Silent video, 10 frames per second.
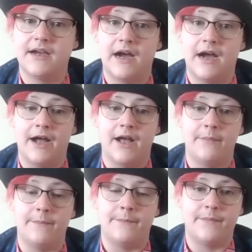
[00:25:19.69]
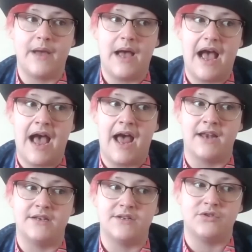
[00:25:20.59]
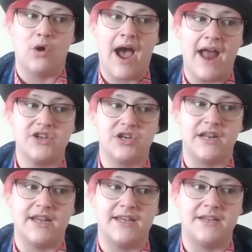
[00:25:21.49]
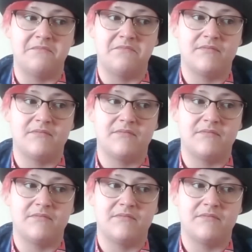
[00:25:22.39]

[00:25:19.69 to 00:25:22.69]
and not actually